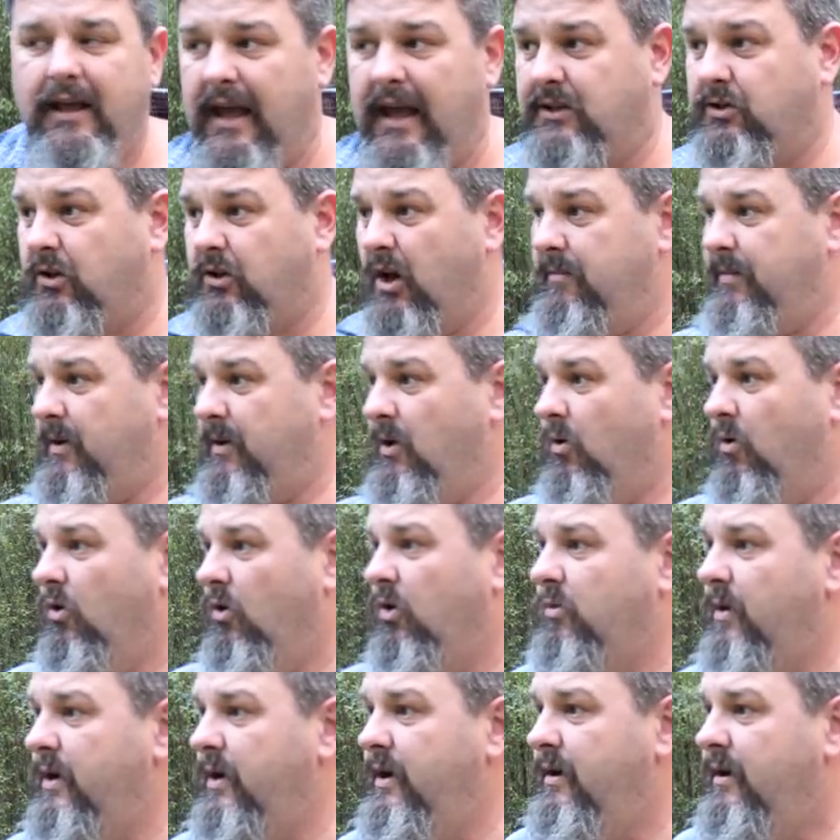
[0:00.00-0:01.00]
It's going to be
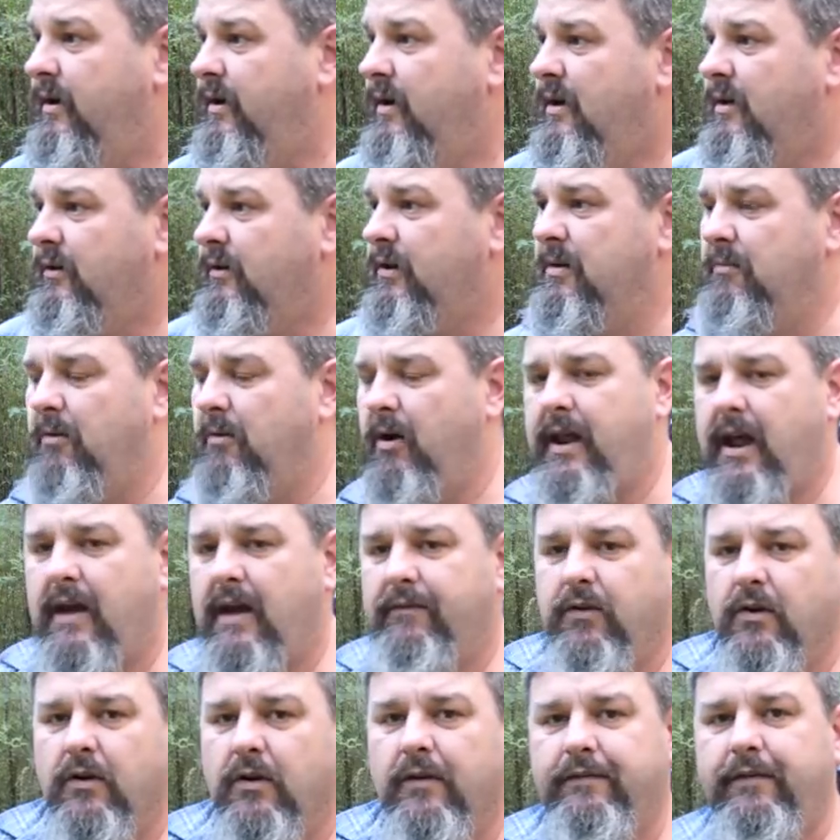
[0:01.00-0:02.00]
awkward. You might
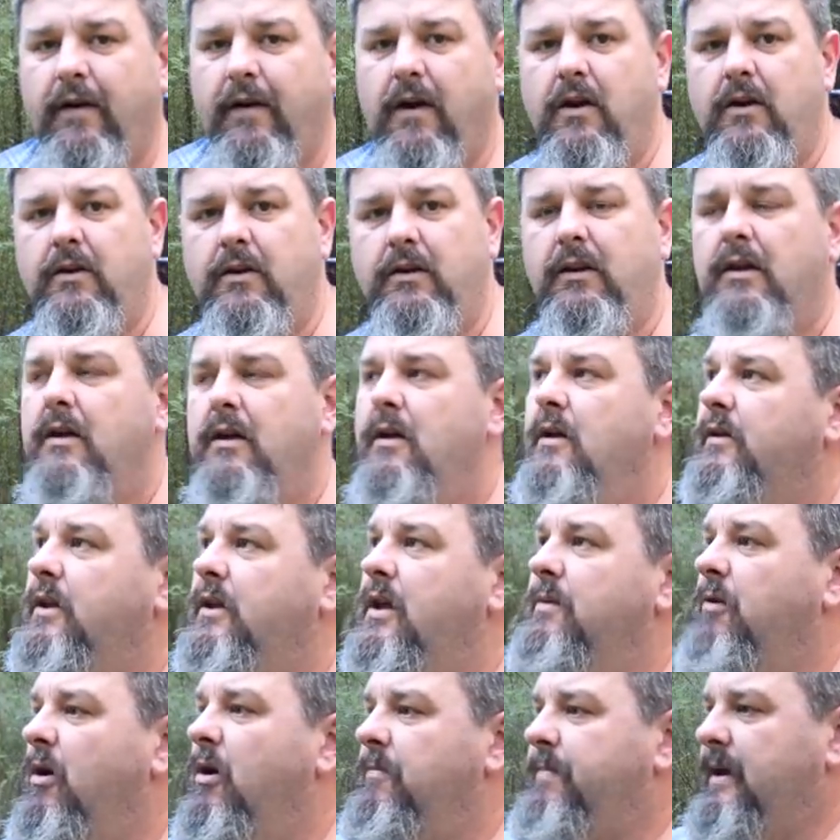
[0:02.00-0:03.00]
have your phone,
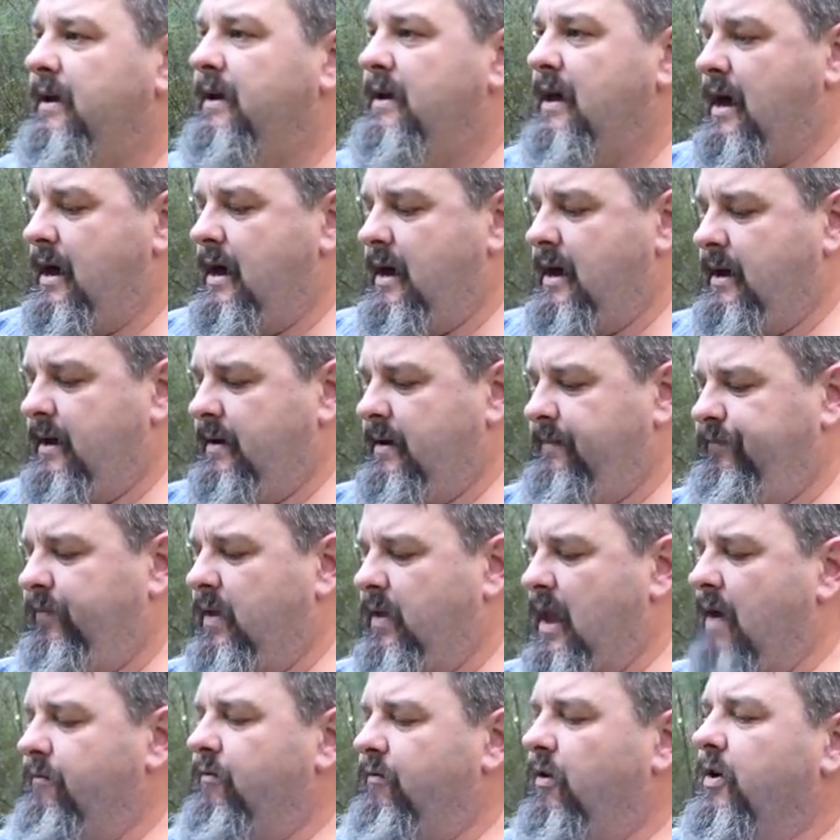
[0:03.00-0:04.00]
you might be have
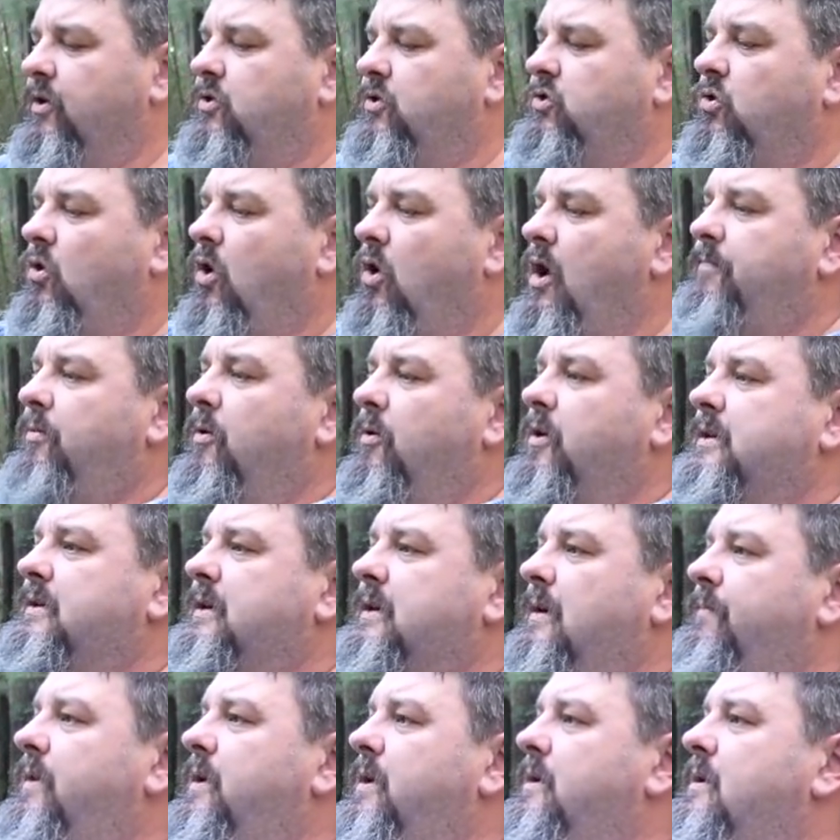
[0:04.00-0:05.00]
it on a tripod or
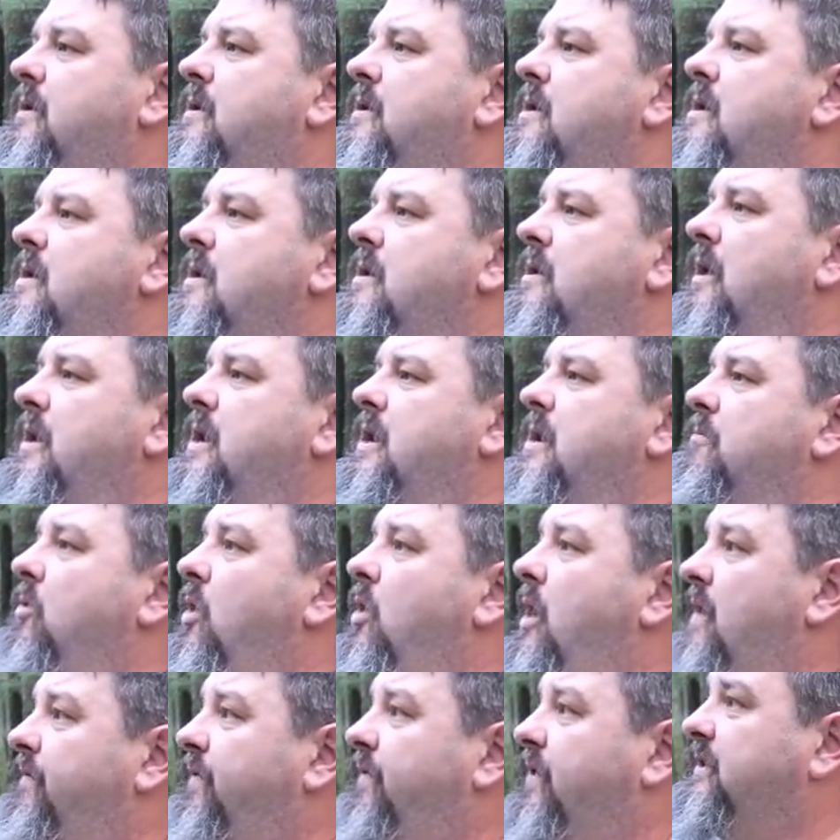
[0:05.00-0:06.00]
something, and you
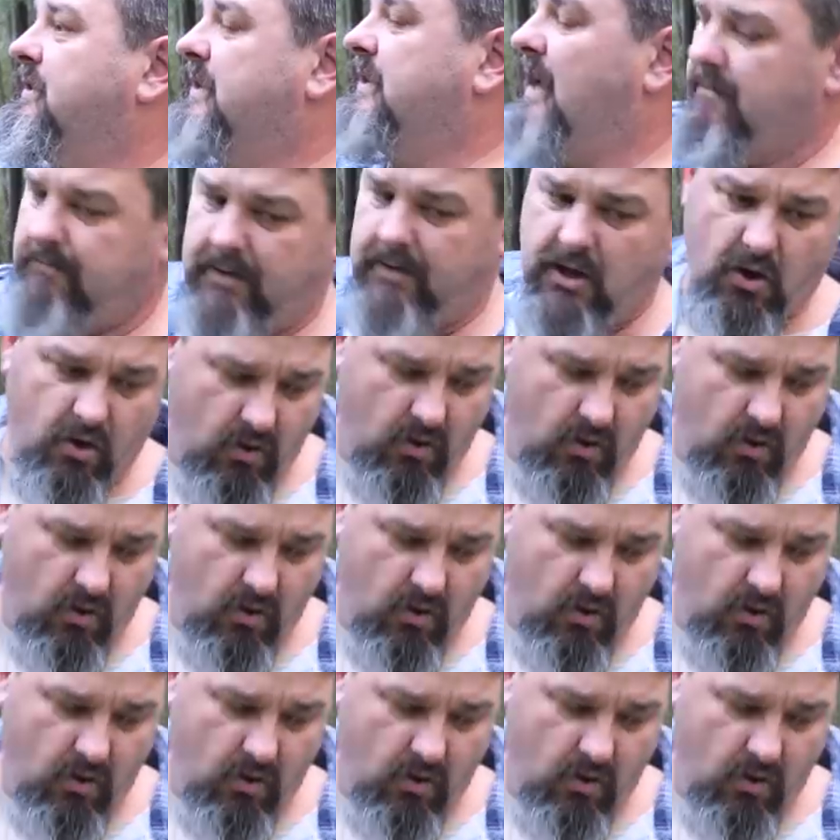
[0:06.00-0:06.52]
might have the sun